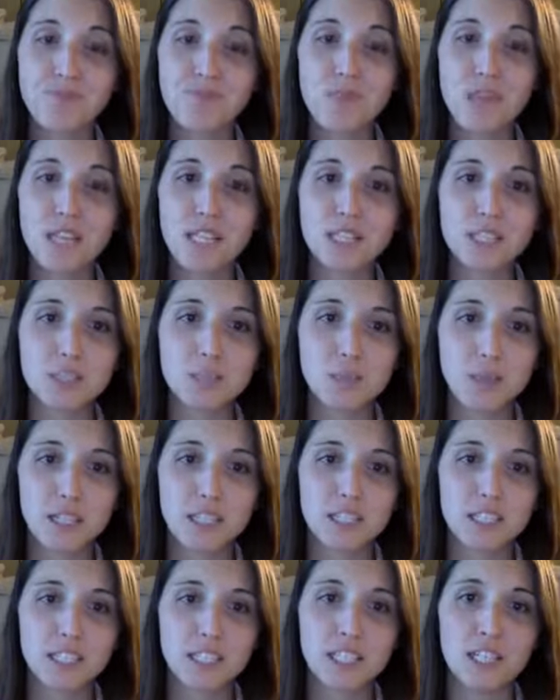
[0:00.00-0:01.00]

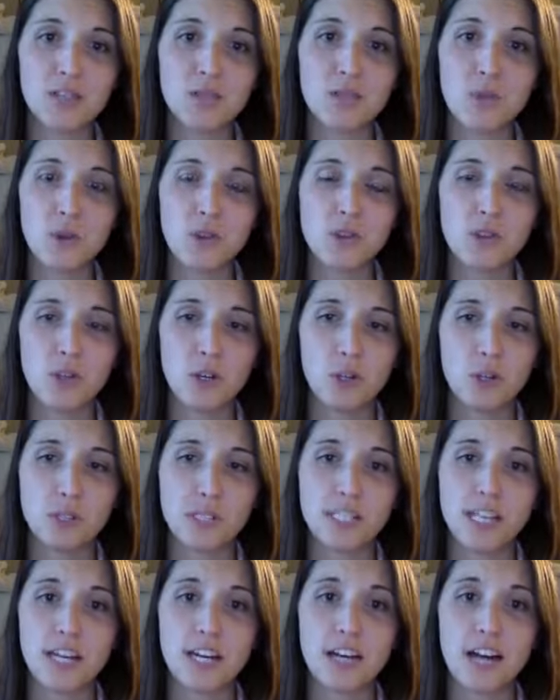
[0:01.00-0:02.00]
Especially for those
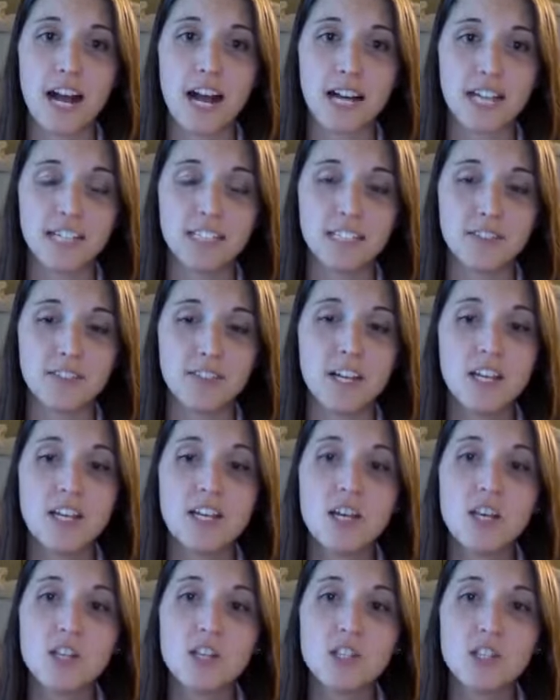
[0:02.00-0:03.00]
that are active.
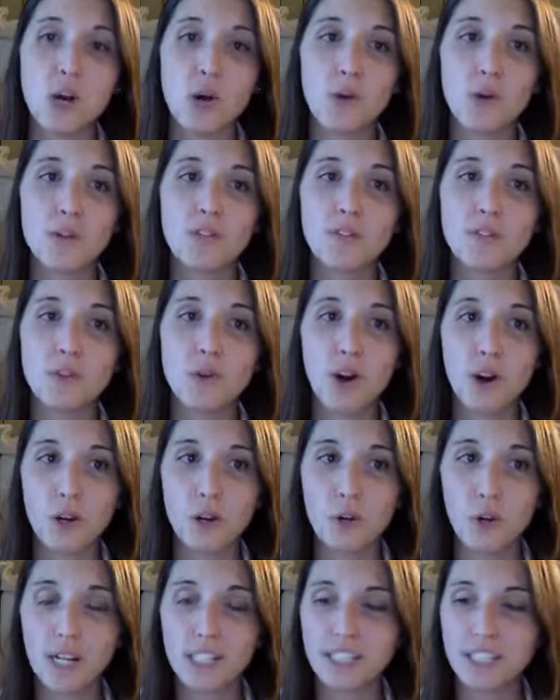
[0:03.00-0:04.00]
So if you
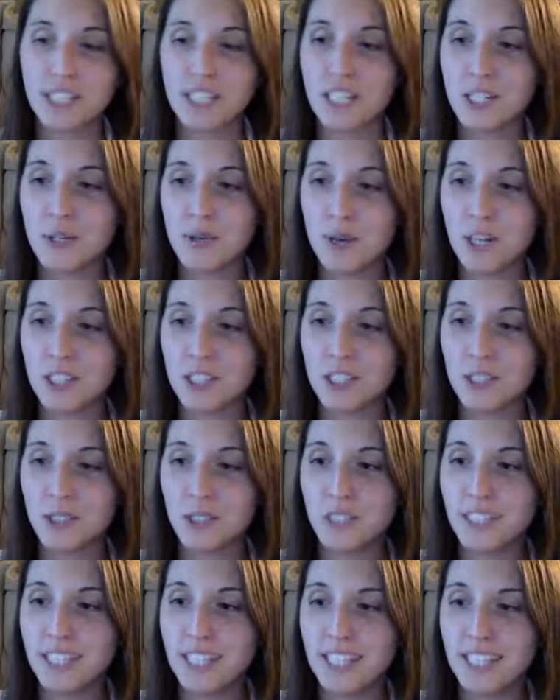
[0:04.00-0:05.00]
are watching, you are
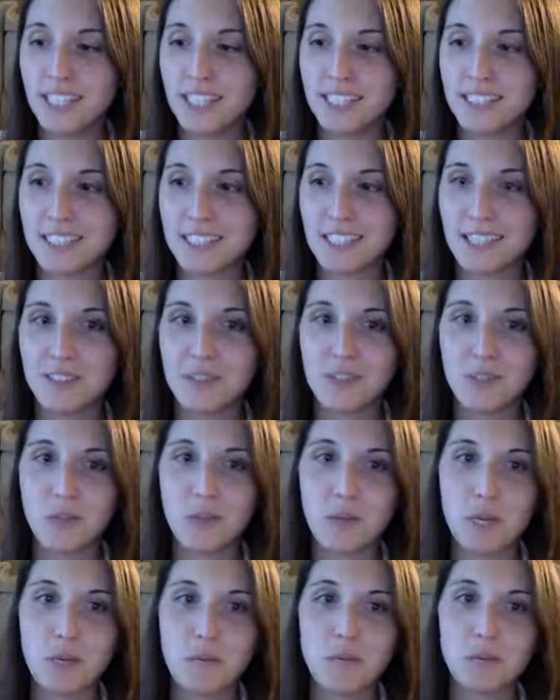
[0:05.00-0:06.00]
tuning in, I see a few
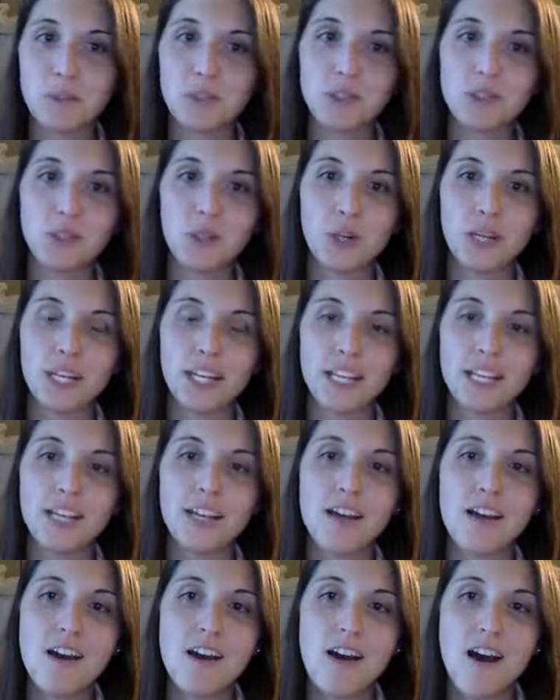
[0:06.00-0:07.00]
people joining.
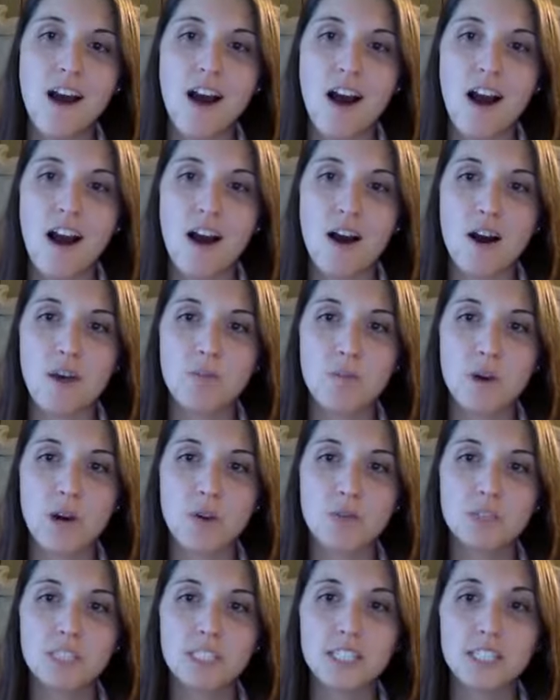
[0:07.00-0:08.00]

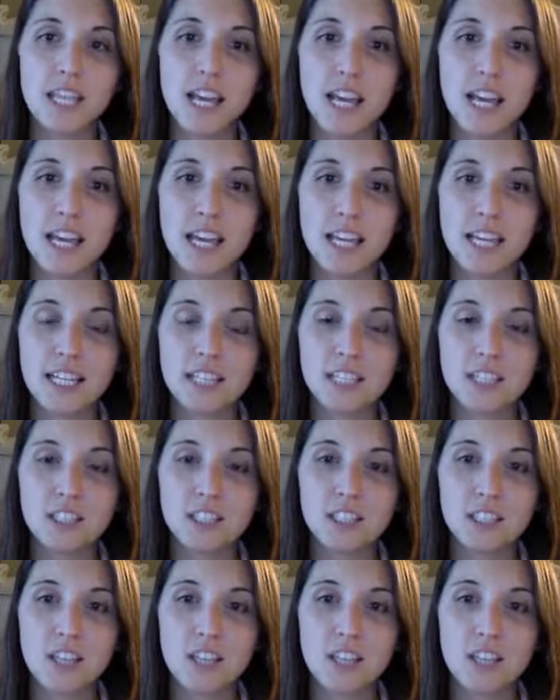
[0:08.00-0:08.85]
Today is,